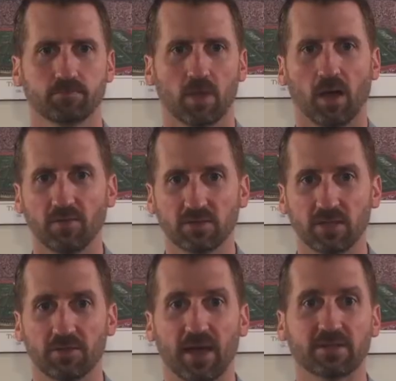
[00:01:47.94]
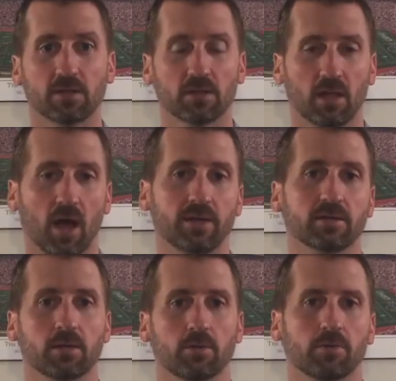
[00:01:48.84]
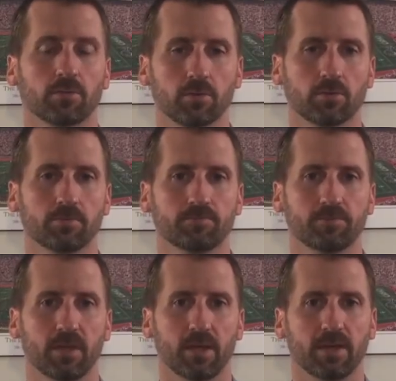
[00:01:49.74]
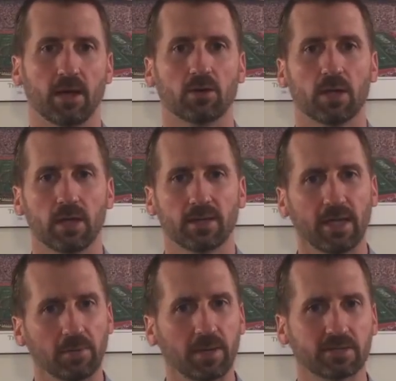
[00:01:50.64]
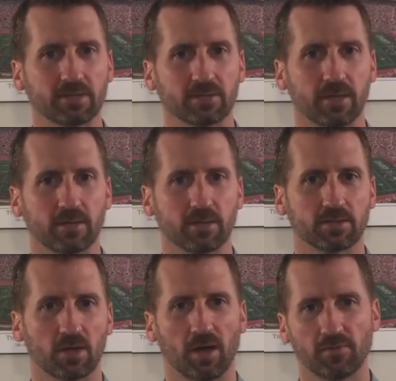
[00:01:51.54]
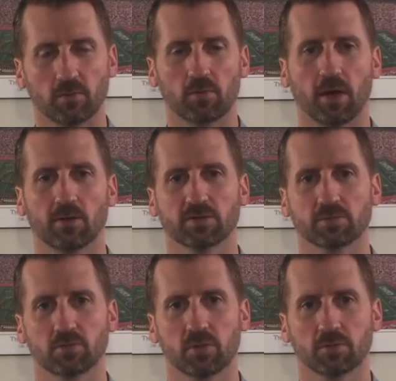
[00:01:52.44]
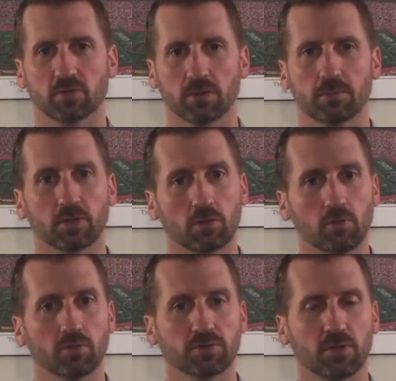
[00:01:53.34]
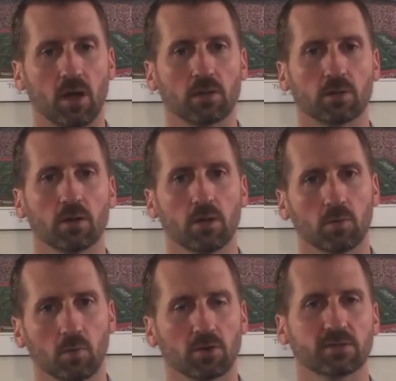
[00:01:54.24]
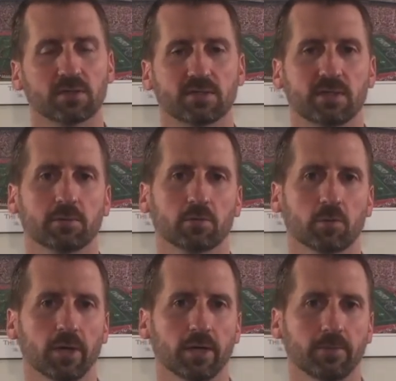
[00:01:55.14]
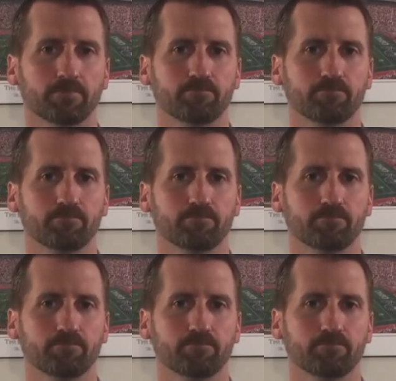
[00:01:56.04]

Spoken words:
Obviously, that's a lot to go through. Now, databases like this often require a subscription, but Google Scholar works in a similar way.